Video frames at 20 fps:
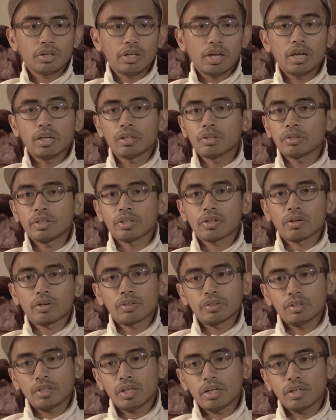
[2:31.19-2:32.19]
angling
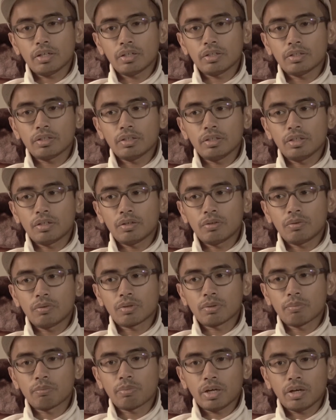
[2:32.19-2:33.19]
our light,
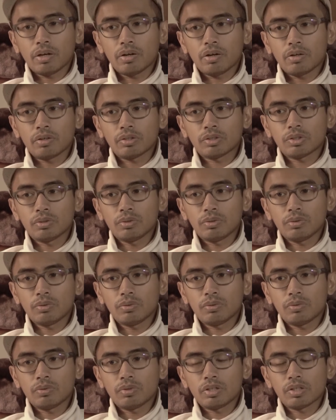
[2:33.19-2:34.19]
compared
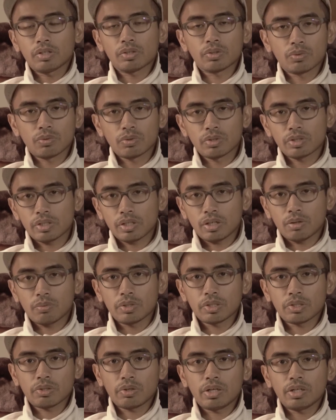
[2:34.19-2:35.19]
to the source that
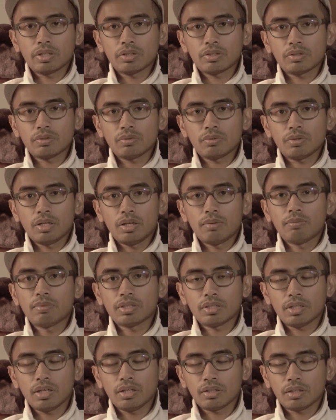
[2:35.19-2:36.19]
we're trying to
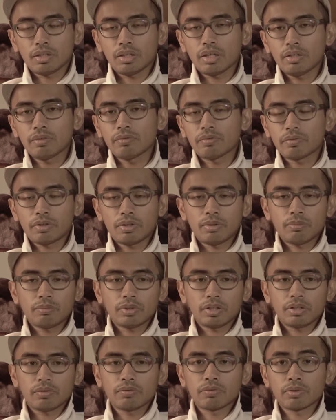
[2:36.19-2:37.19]
imitate the light from,
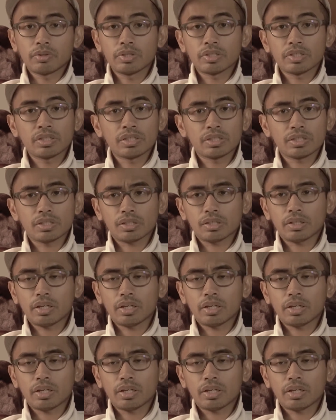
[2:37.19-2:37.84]
like for instance, a